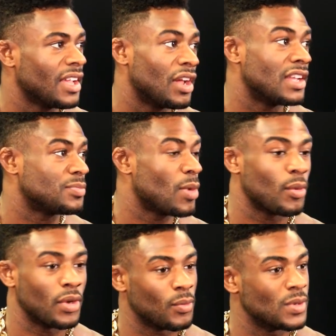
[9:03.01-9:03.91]
you know, I
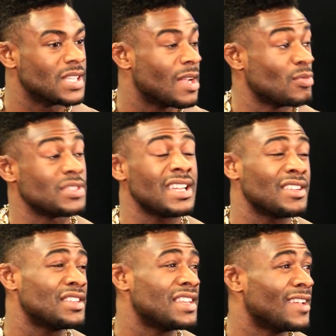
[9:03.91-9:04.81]
sparred with him one time. It was not a
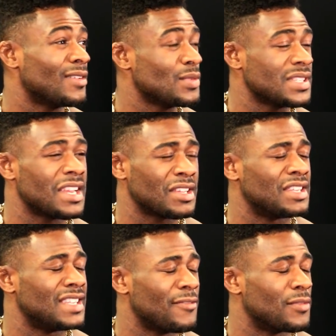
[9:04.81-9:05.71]
good night. It was not a
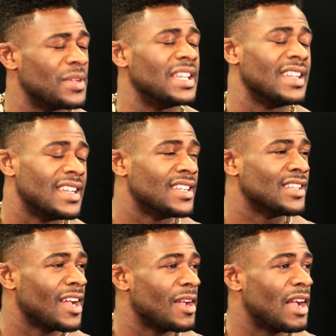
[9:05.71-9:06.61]
good day for me.
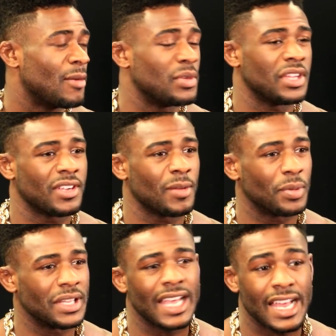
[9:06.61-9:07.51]
I'll be
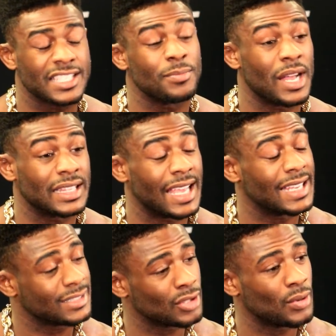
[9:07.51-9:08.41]
completely honest about
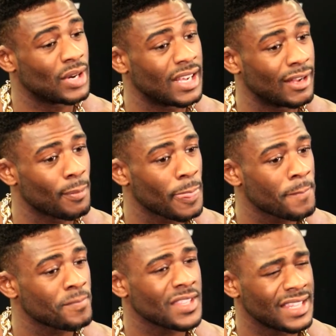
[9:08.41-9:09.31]
that. So
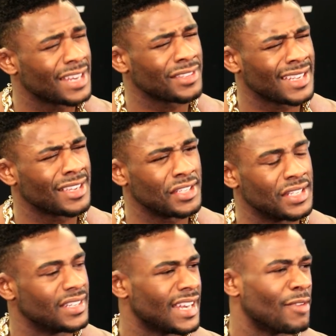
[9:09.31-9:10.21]
not
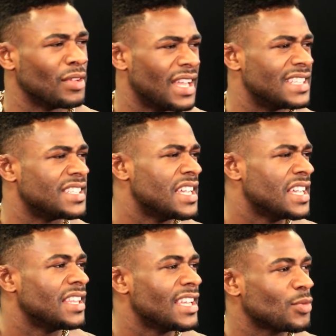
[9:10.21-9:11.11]
good. And I realize
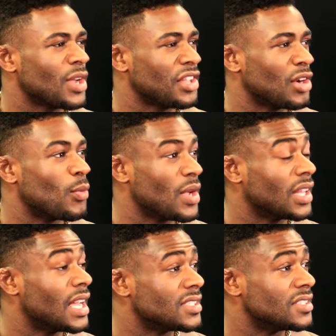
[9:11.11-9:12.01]
that's why there are weight
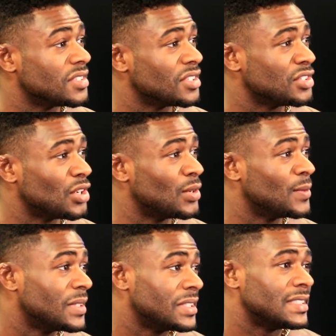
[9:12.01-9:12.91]
classes. So
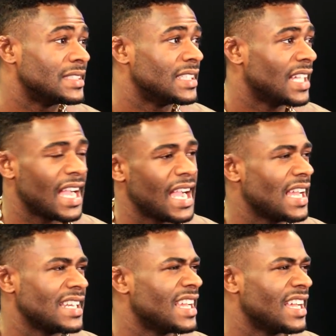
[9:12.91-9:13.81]

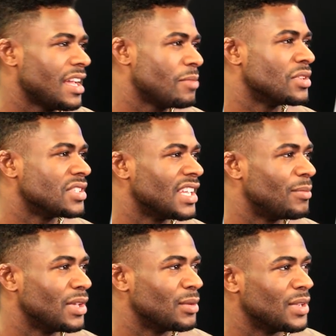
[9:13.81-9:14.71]
I'm gonna say a
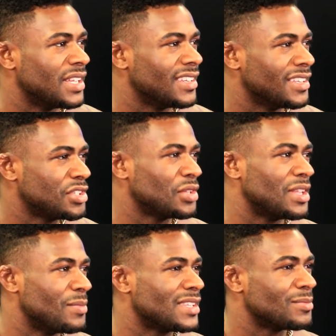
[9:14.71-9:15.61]
bantamweight. Until
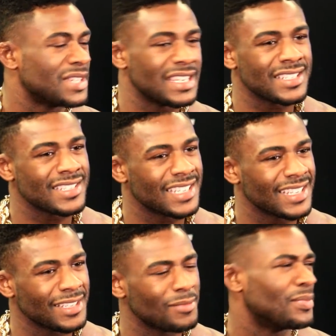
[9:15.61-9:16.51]
they make some changes,
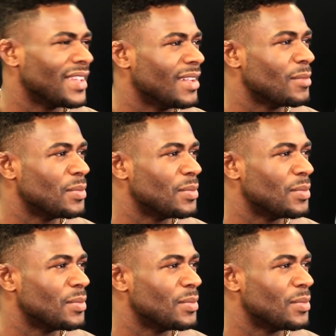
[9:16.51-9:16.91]
I'm a